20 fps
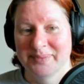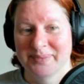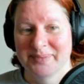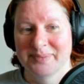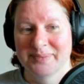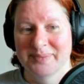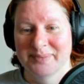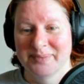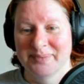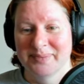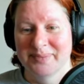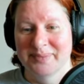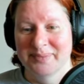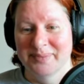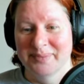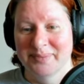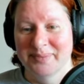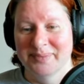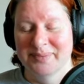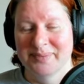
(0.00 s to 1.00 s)

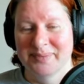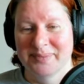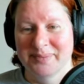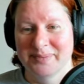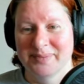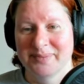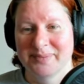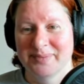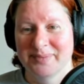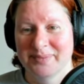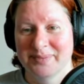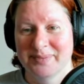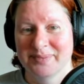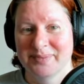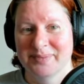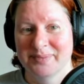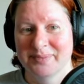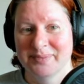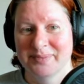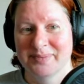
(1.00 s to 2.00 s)

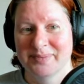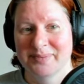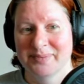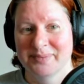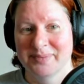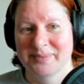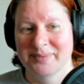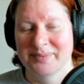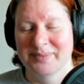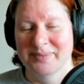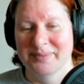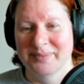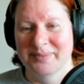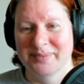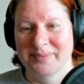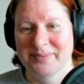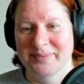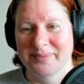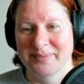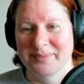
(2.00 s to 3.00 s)

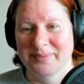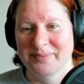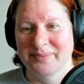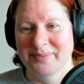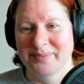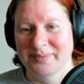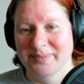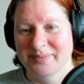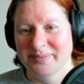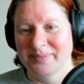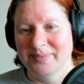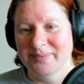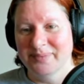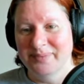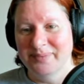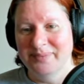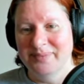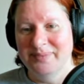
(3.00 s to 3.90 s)
No words are spoken by the person on screen.